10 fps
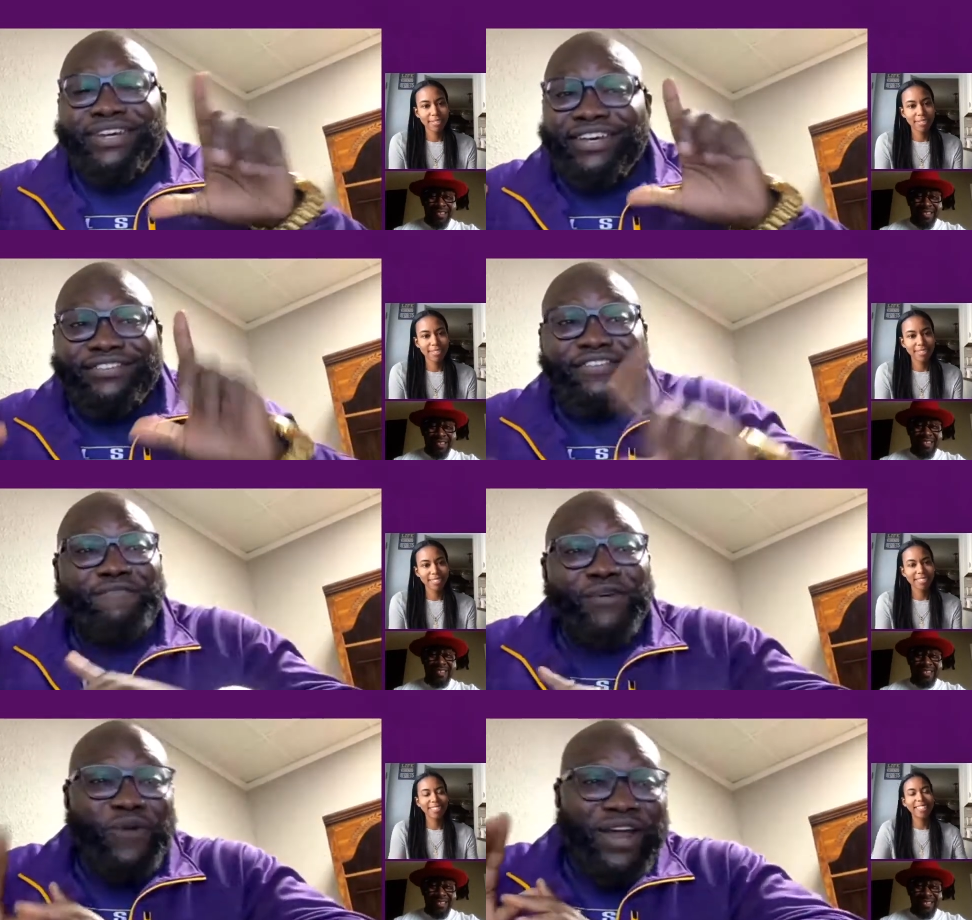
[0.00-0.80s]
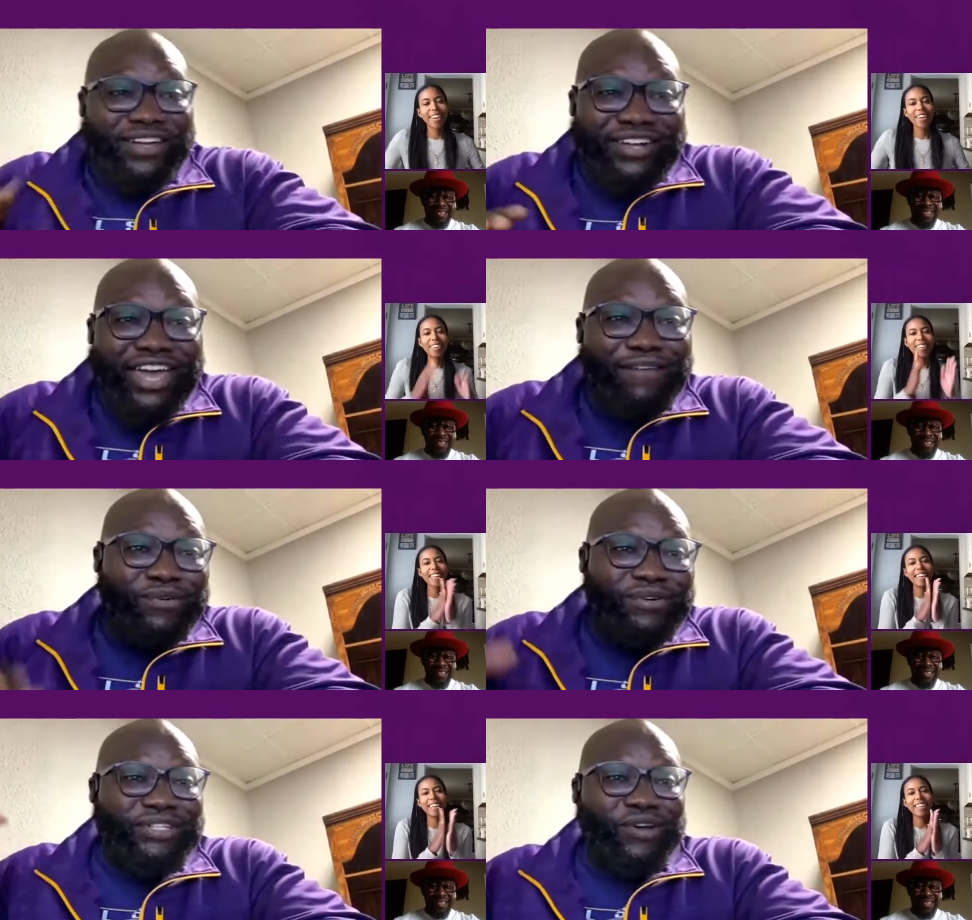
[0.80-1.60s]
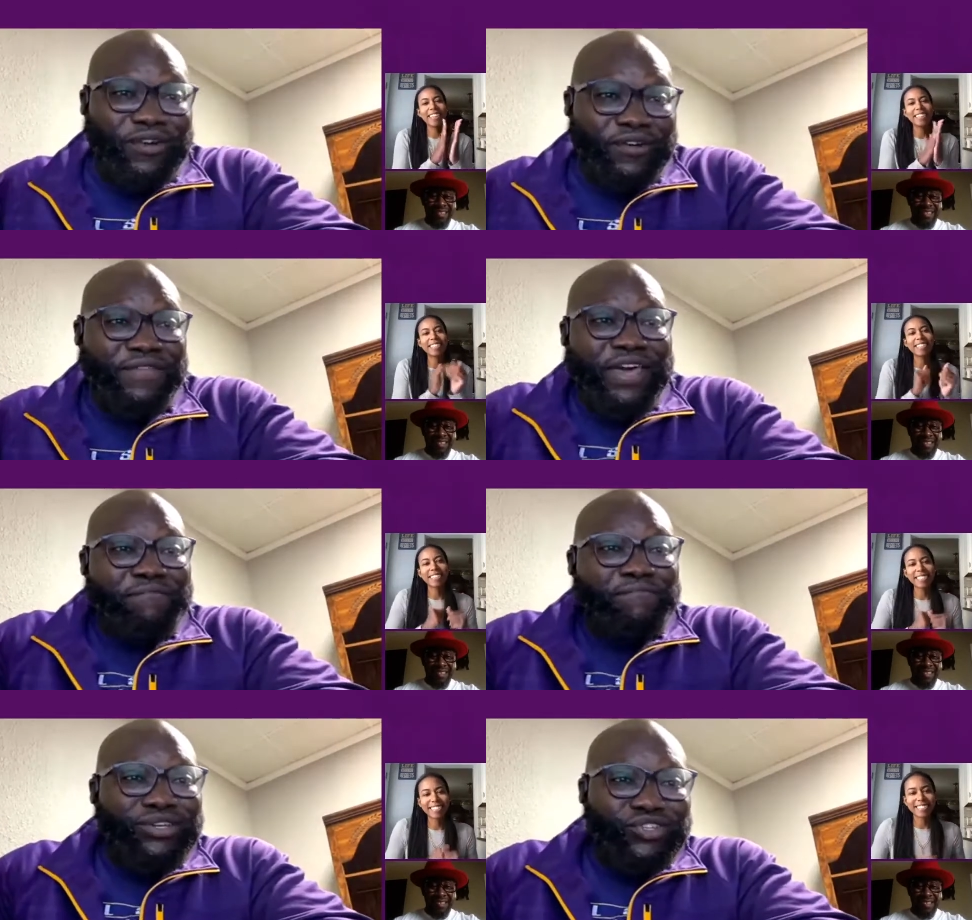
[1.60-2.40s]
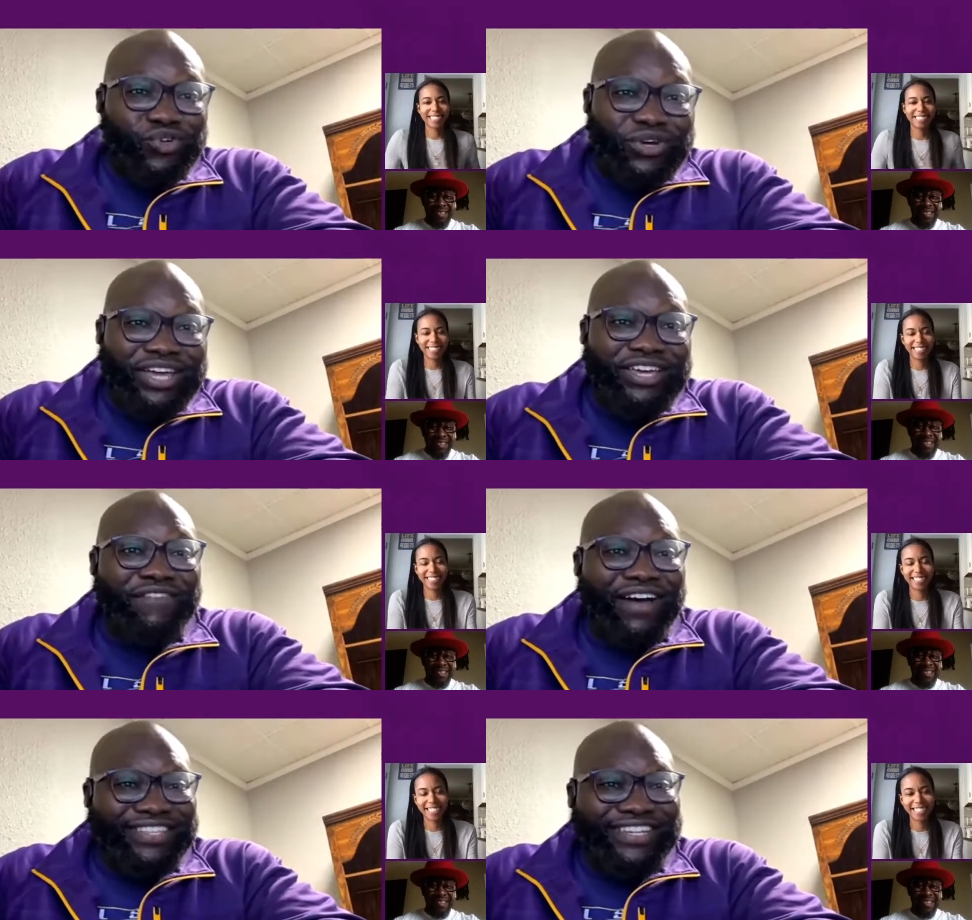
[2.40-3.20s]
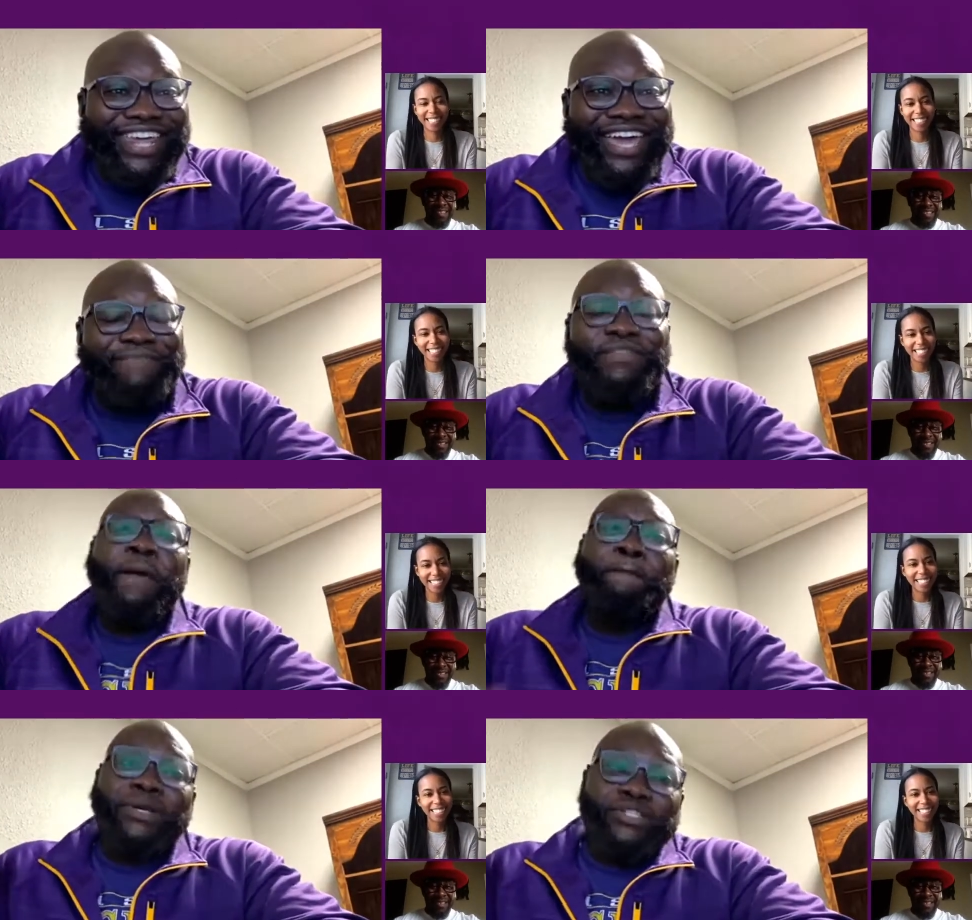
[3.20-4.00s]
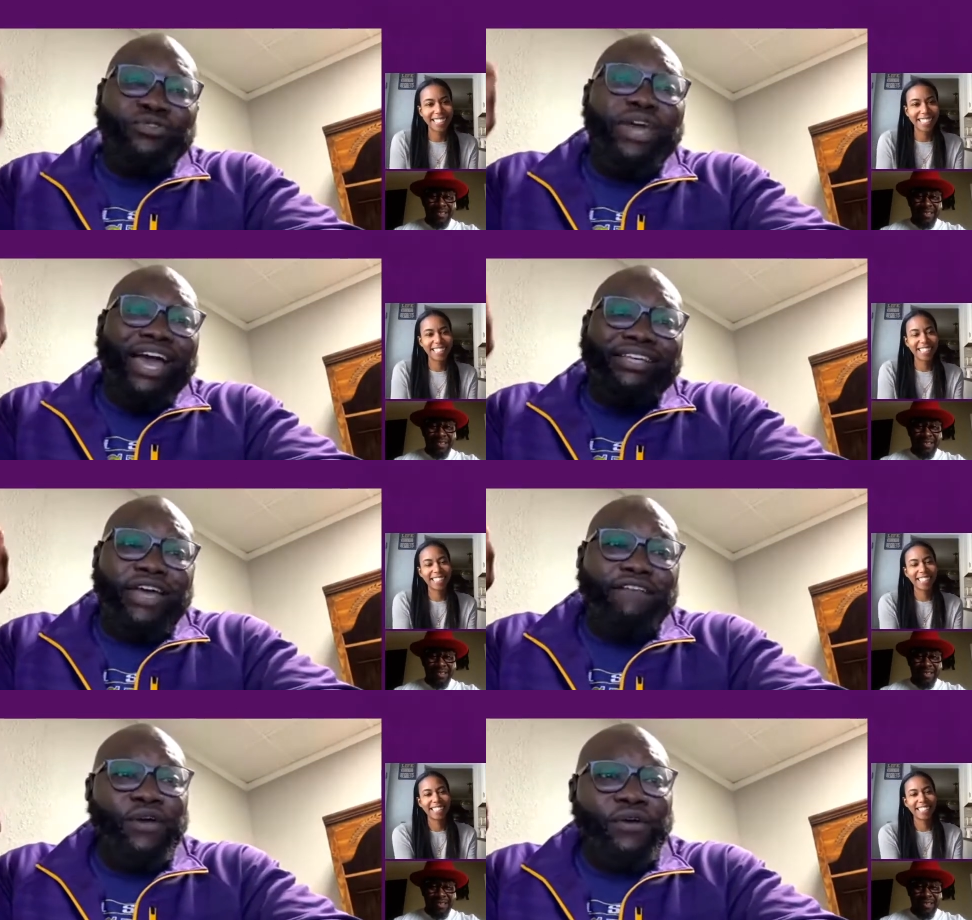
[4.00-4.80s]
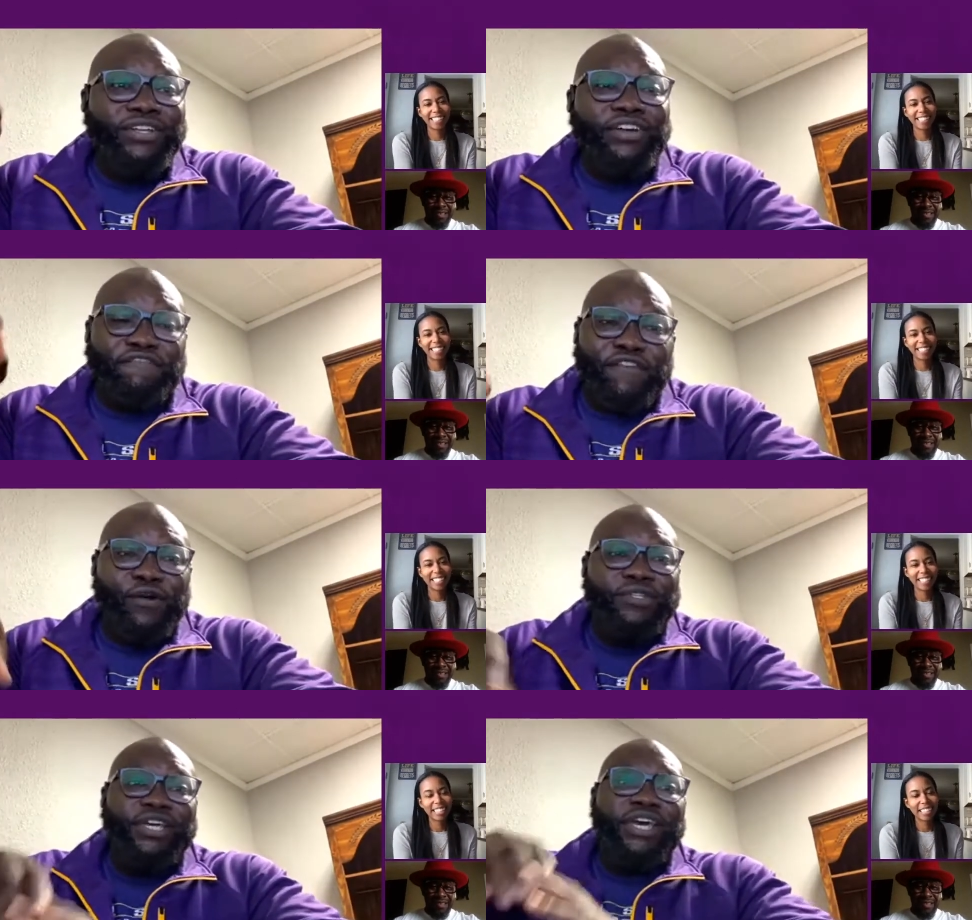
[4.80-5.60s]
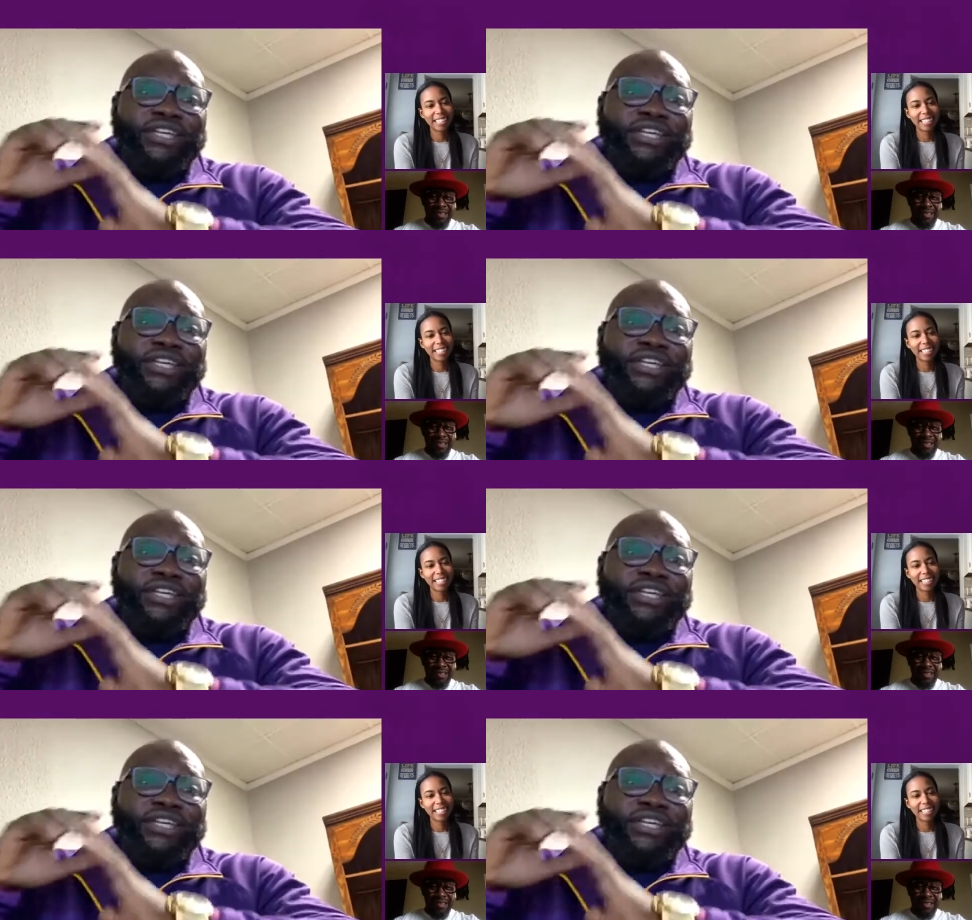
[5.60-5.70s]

Speaker 1: because of the record label is gonna make sure they give out the date. But you guys have heard it first.